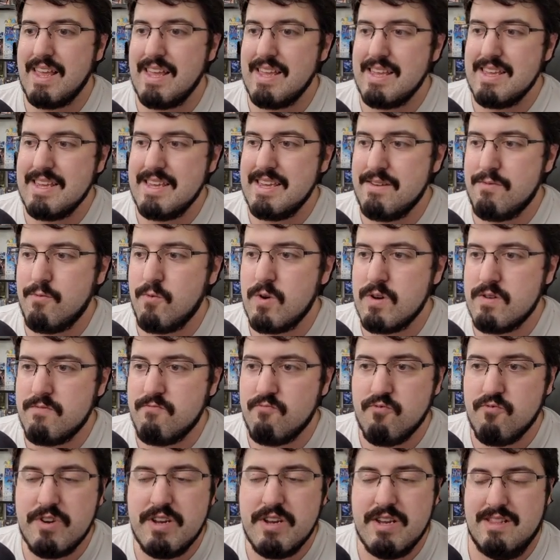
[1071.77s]
it
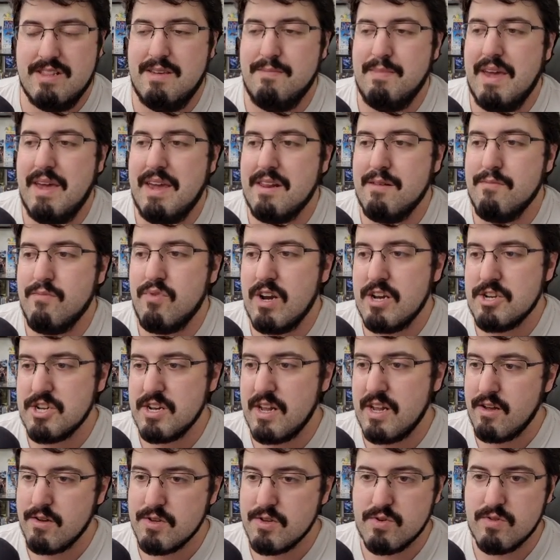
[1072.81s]
would really make an impression.
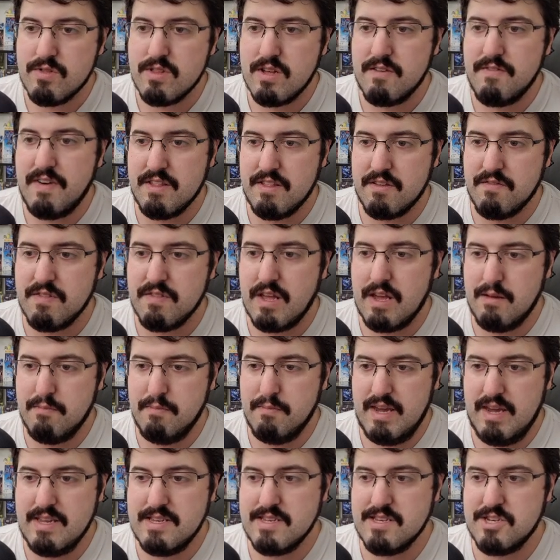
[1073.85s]
I also love how the flying
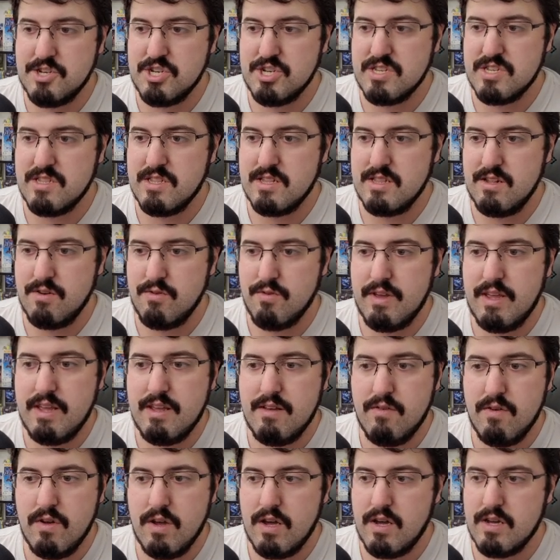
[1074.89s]
base is just the little
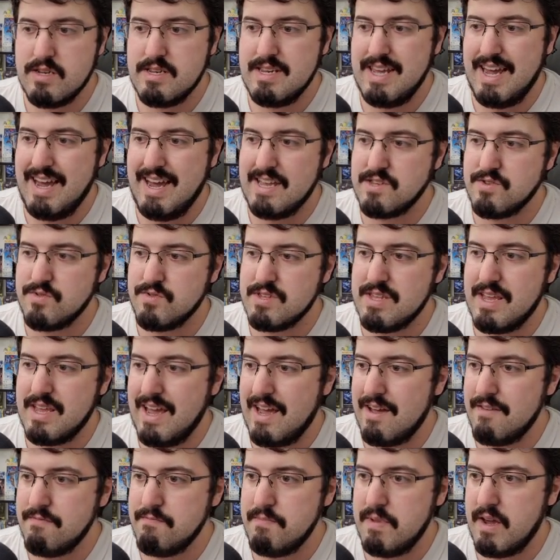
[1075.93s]
tassels they
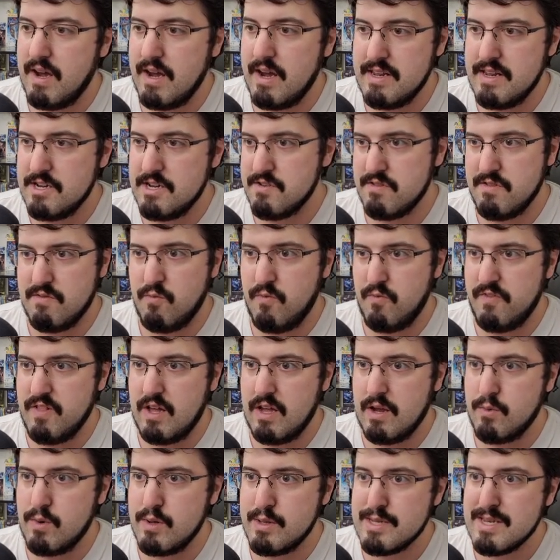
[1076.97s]
have behind each of the
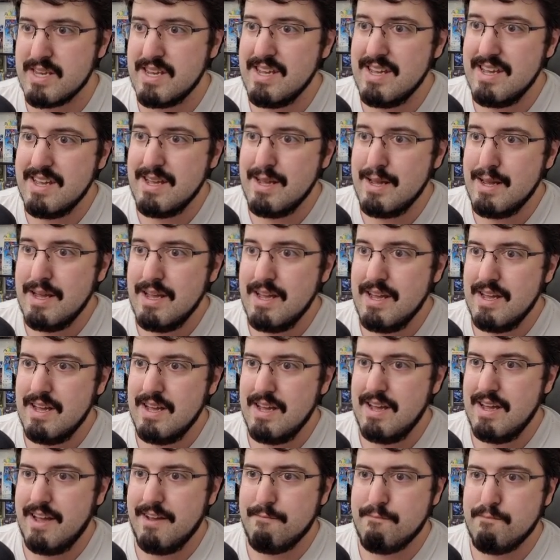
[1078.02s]
flying ones.
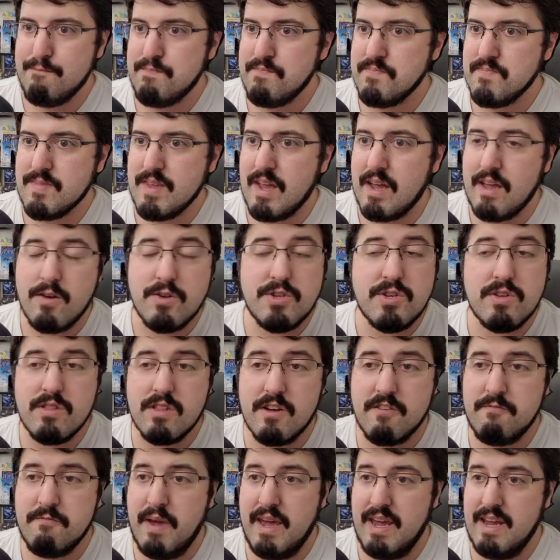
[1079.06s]
I also
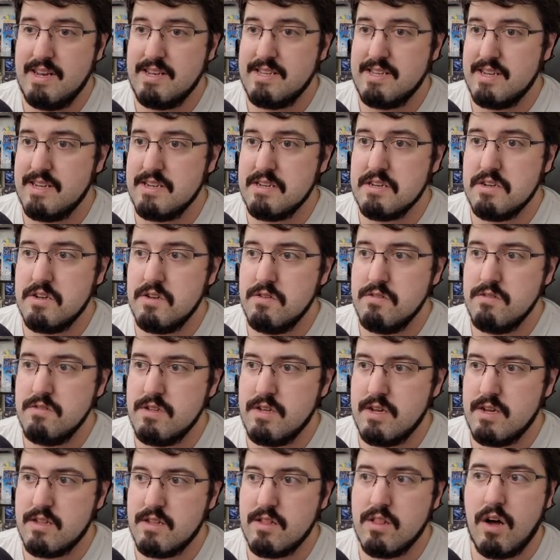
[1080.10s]
love painting
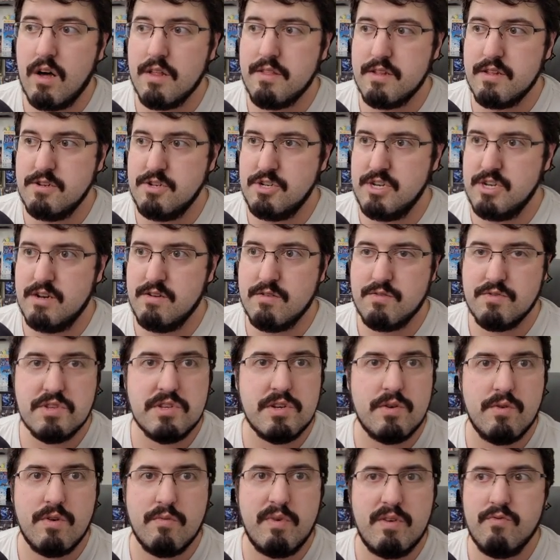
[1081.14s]
cloth in general,
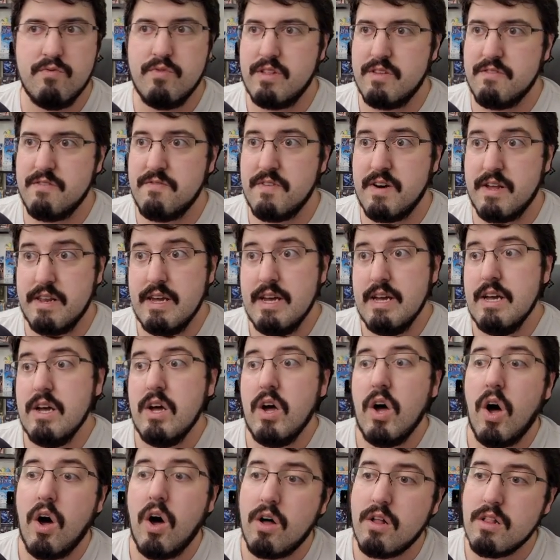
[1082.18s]
so it would be really fun.
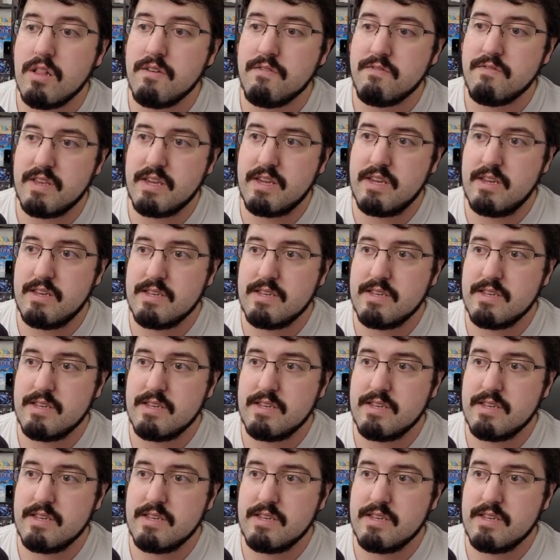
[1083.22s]
All of the